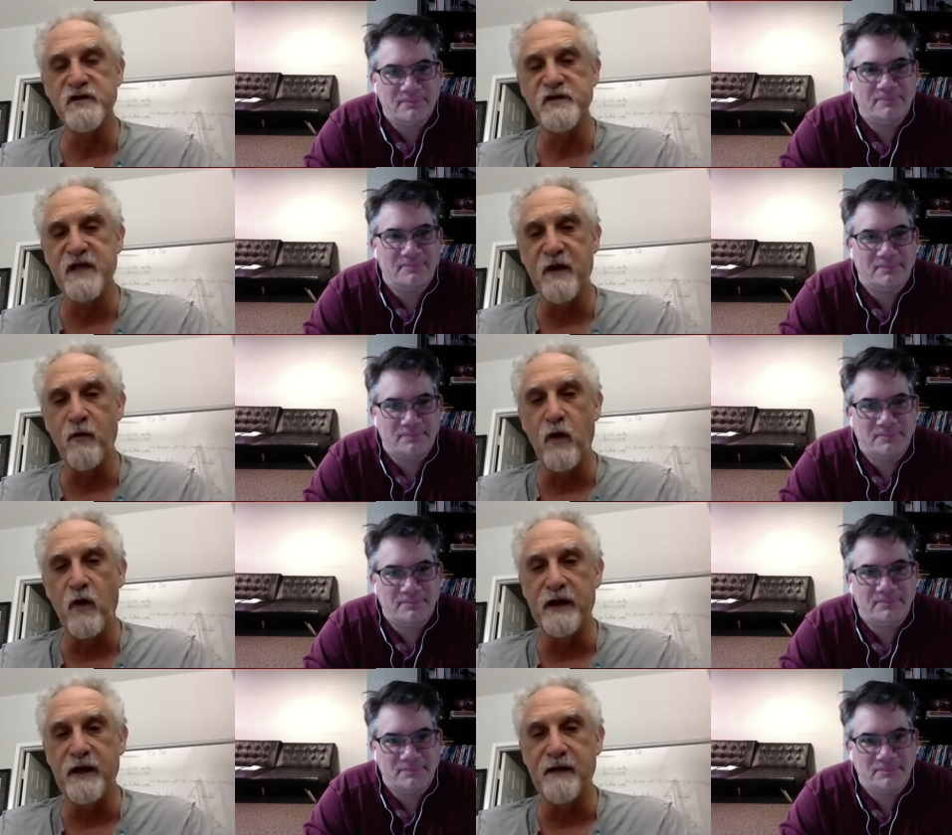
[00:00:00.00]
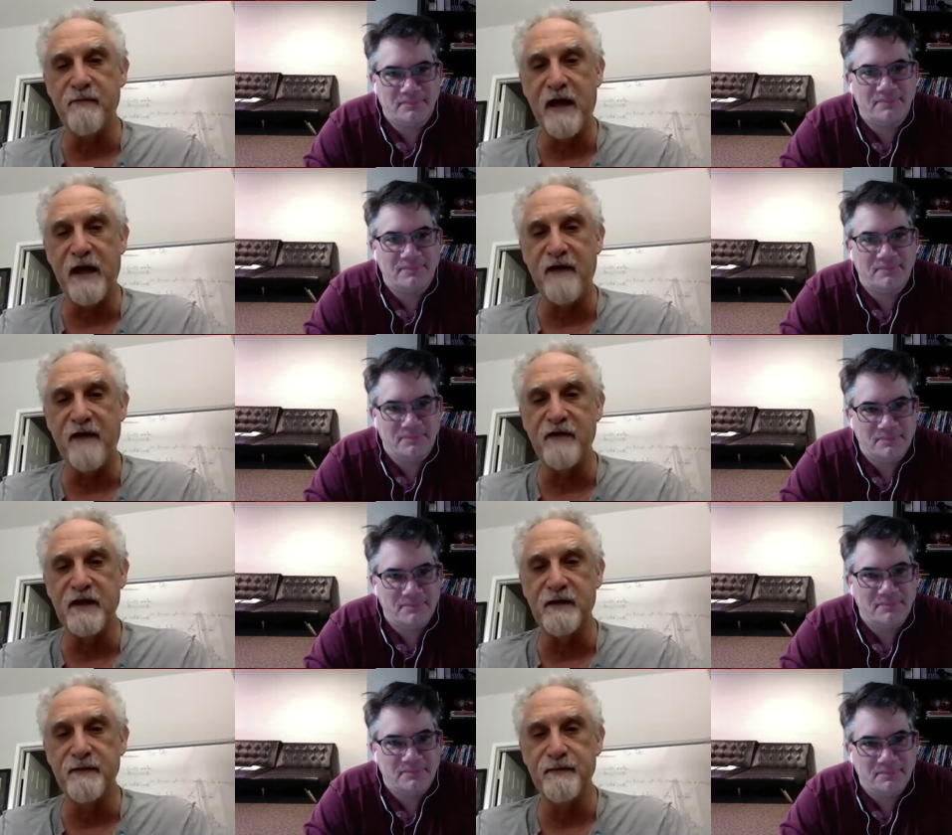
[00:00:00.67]
Speaker 1: they wind up
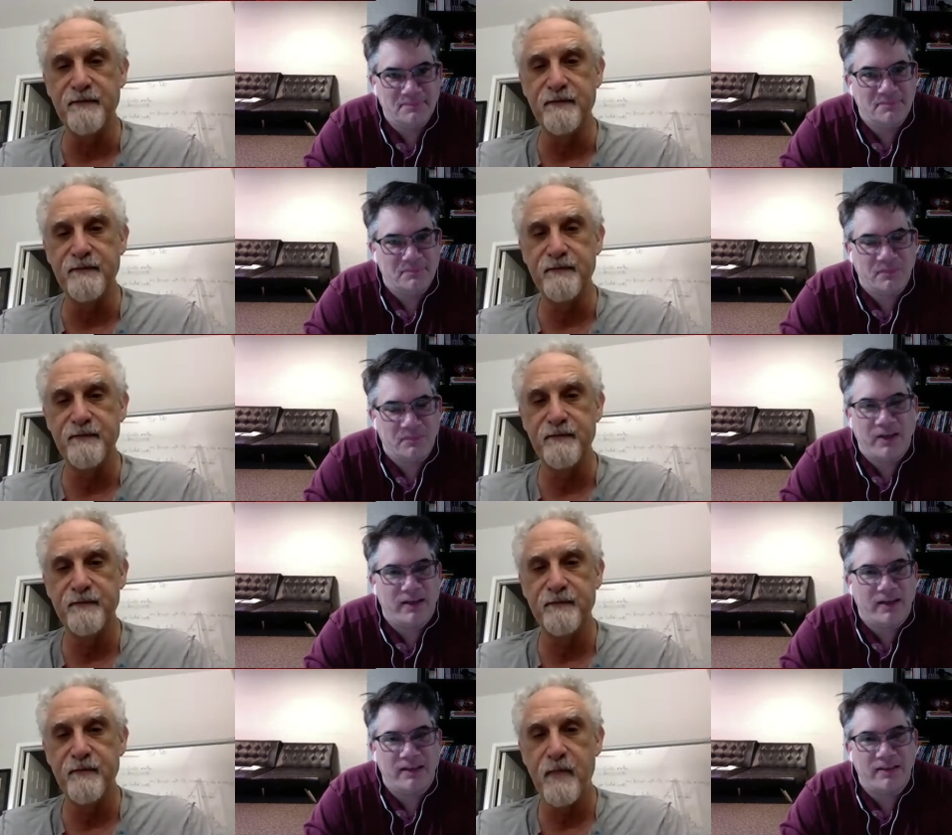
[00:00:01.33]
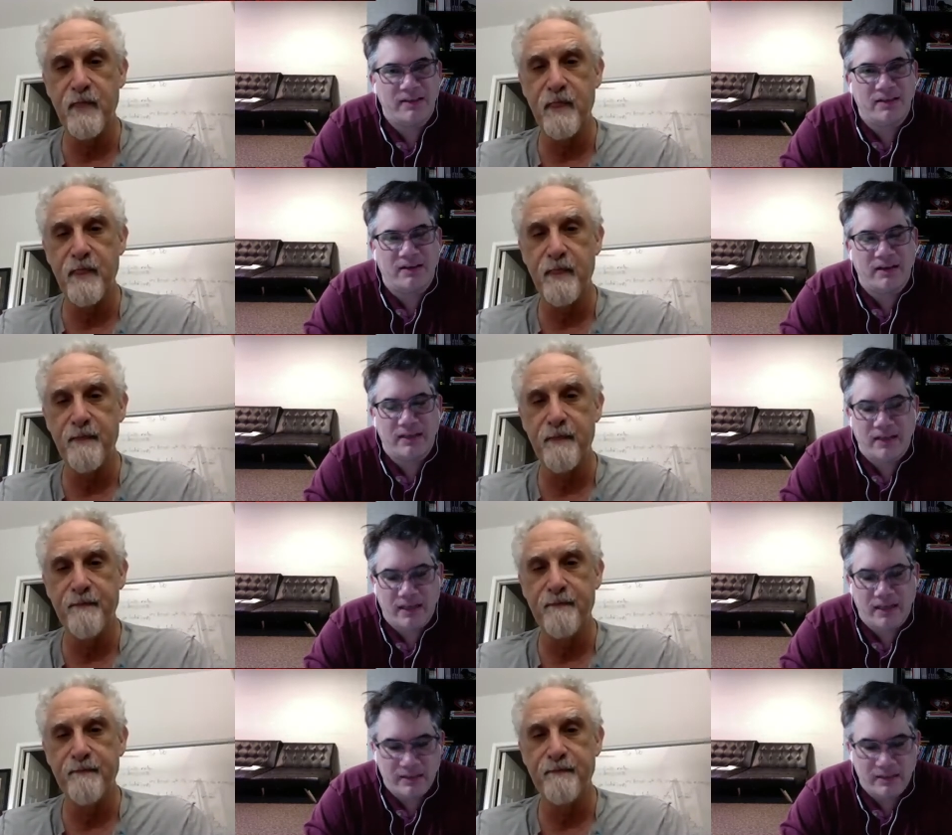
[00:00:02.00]
having.
Speaker 2: Yeah, and you know, and
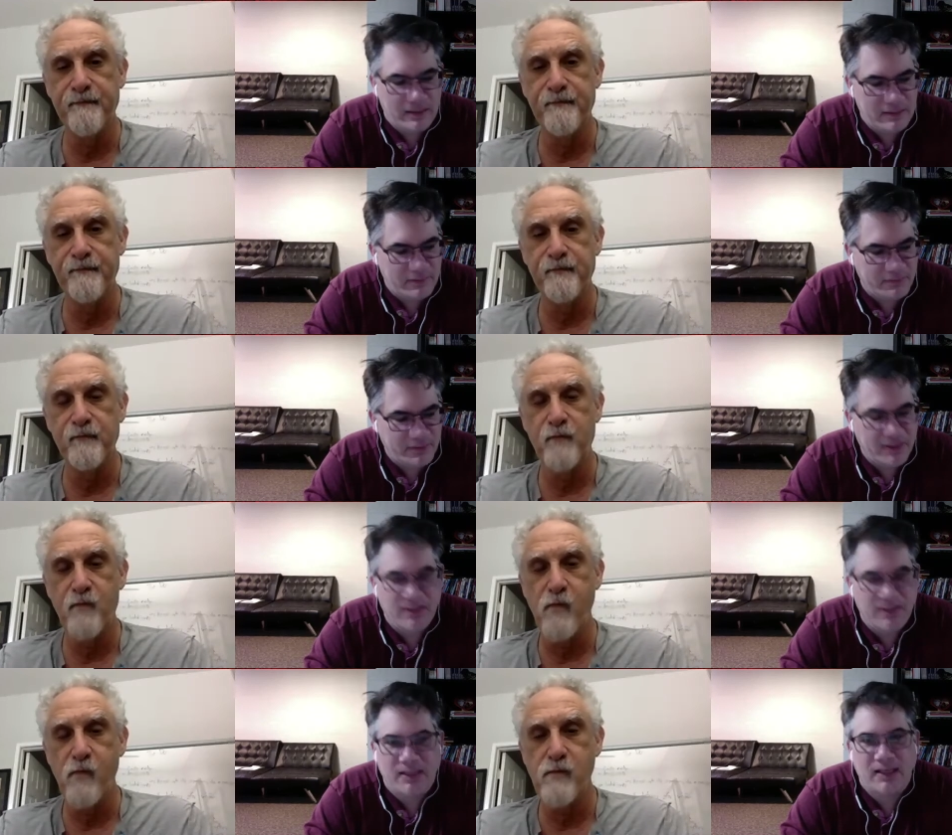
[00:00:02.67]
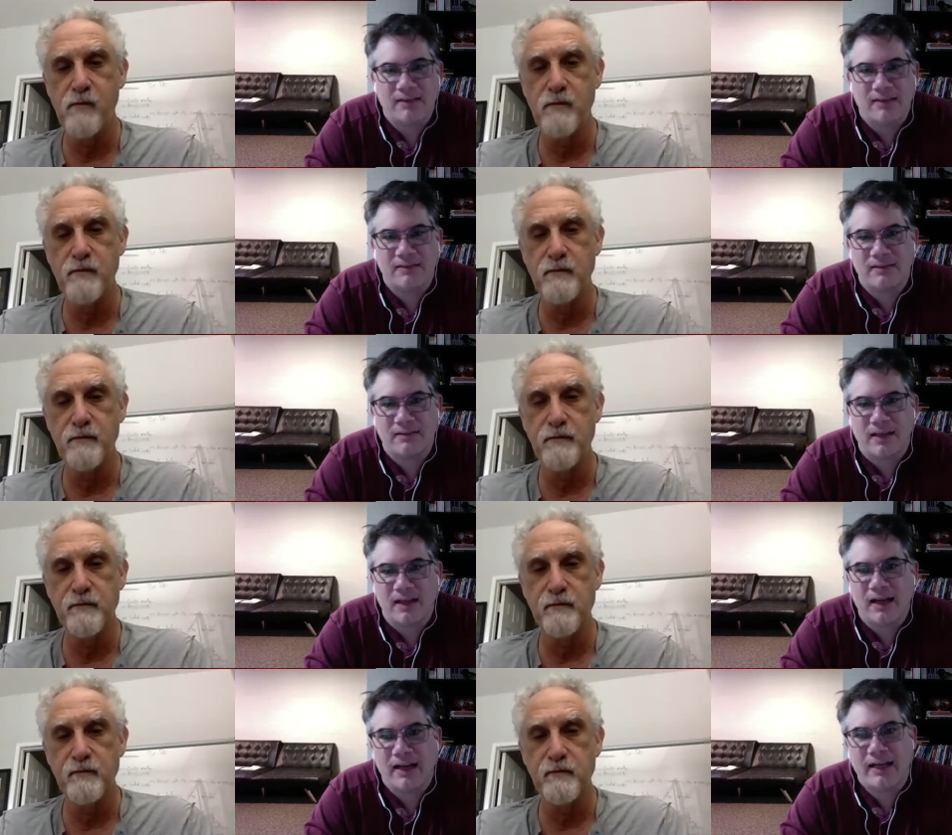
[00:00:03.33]
and, and the funny thing is, is
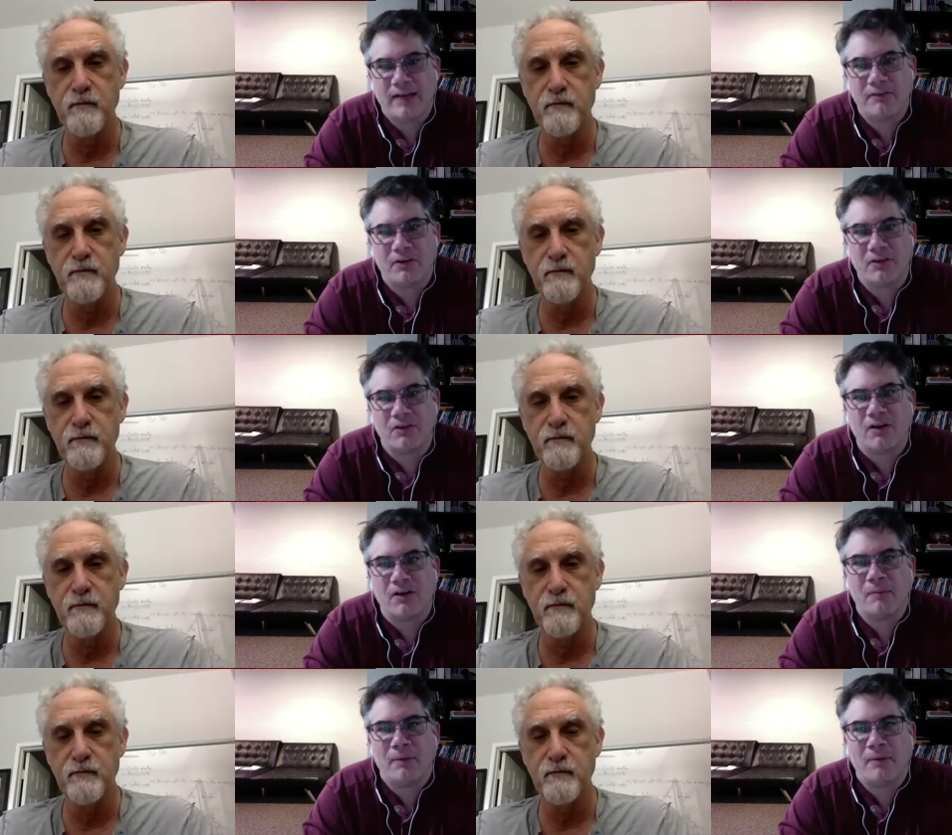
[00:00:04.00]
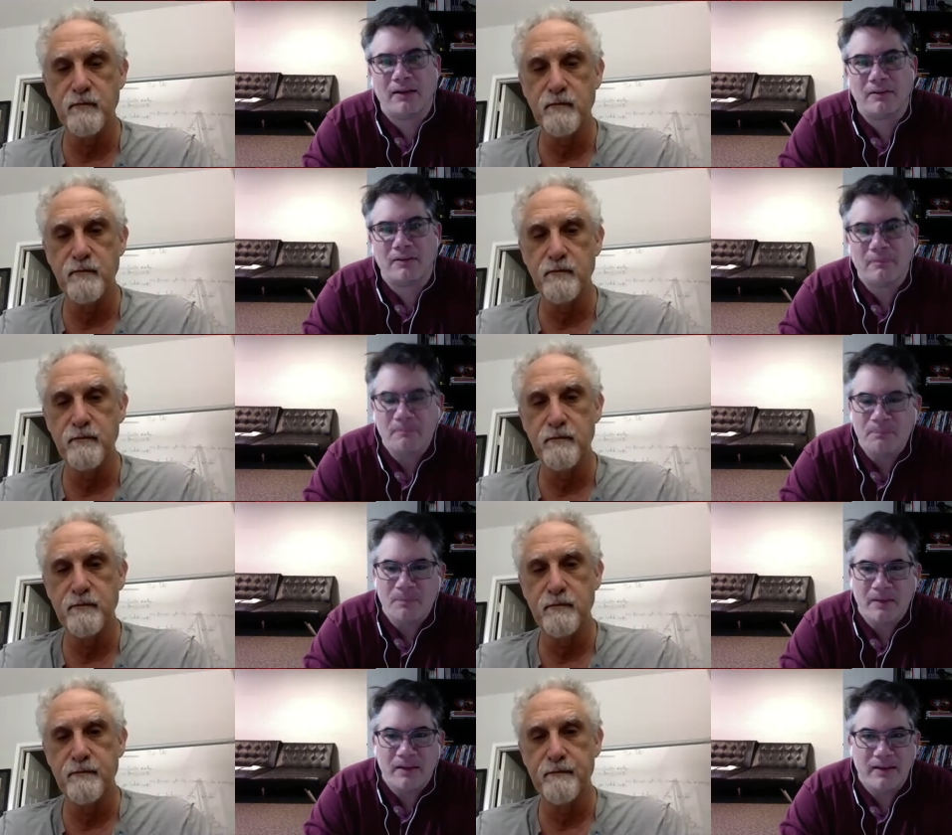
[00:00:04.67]
that I never thought about.
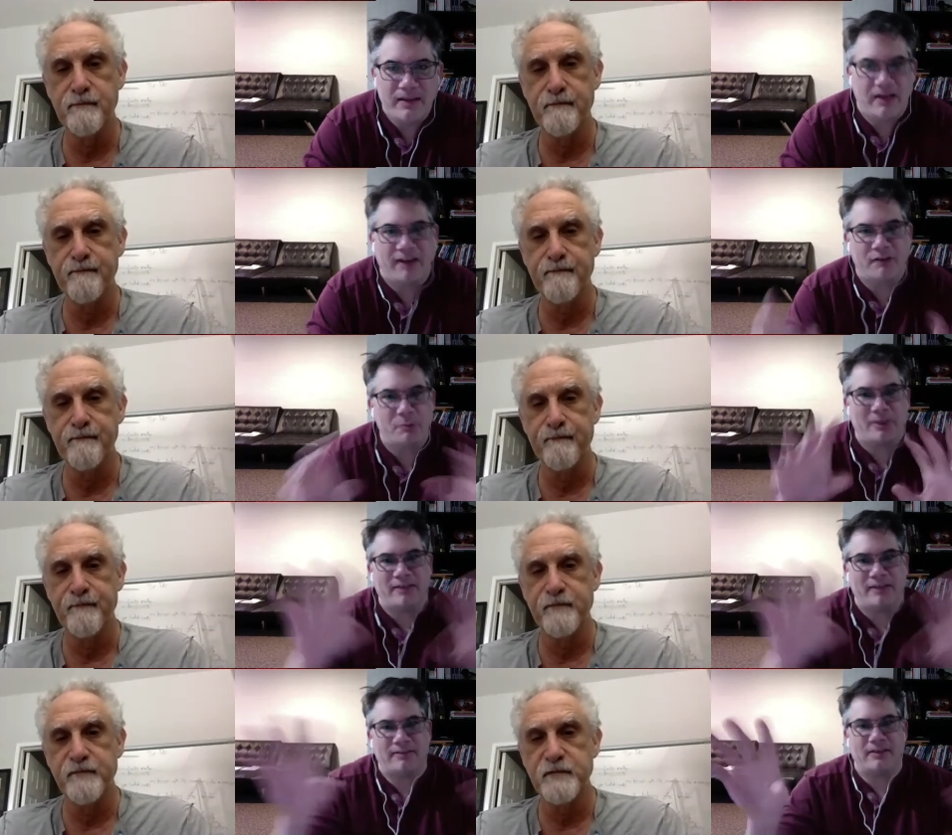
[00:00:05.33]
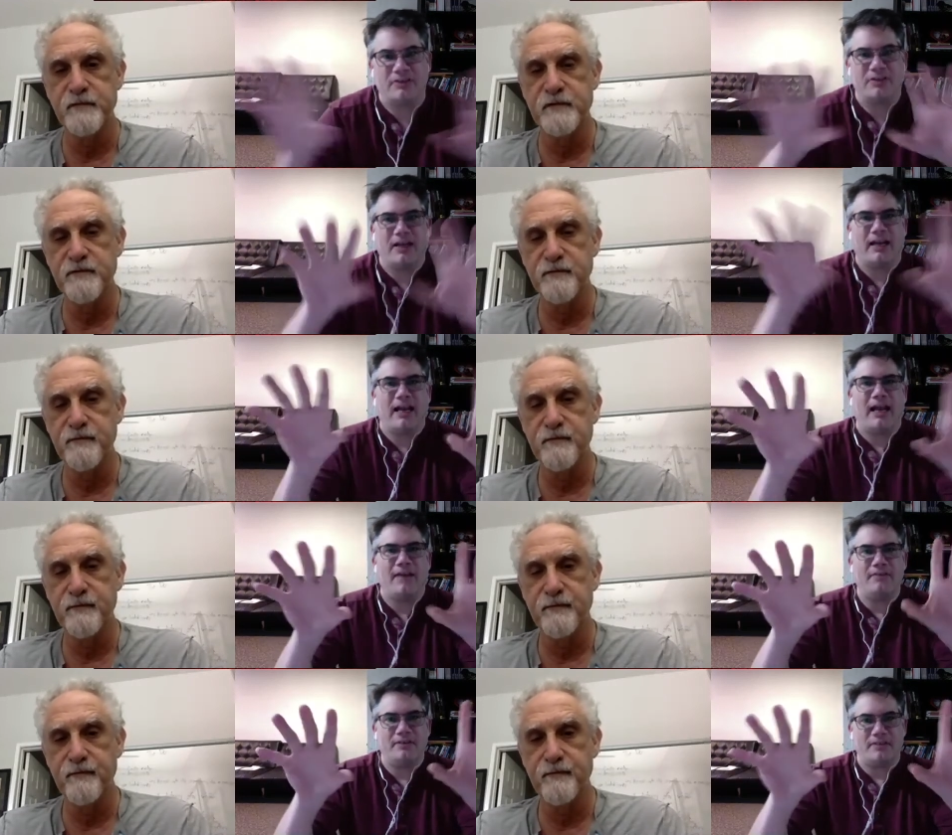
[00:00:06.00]
You know, everybody says you got to
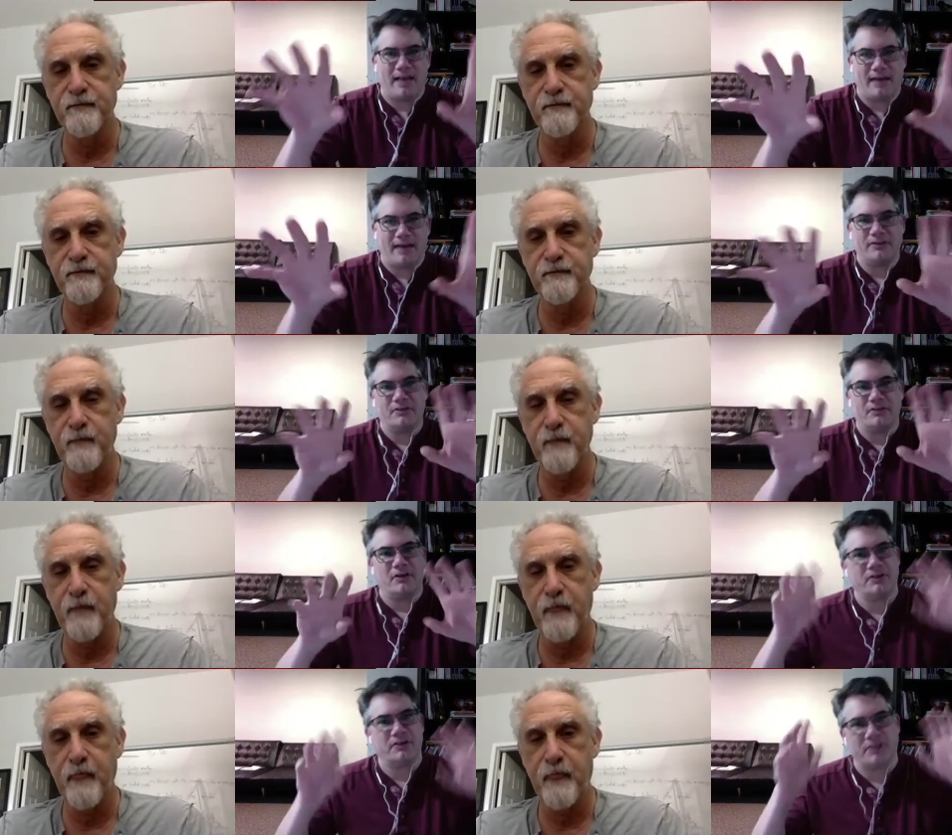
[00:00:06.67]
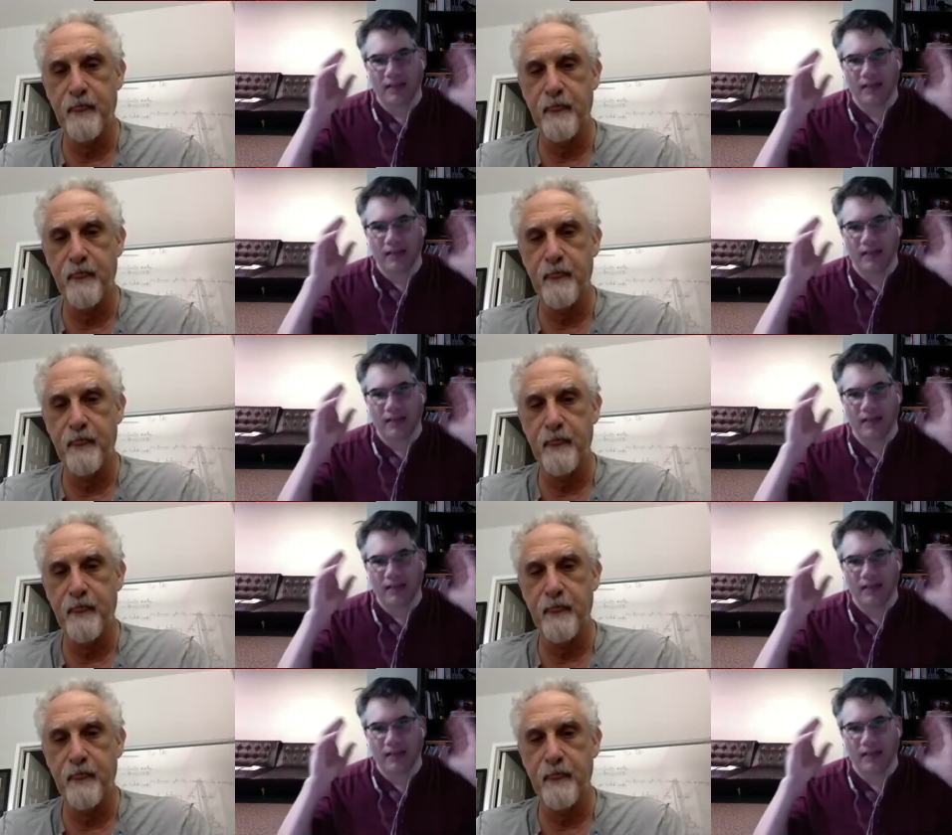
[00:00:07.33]
have these avatars. You got to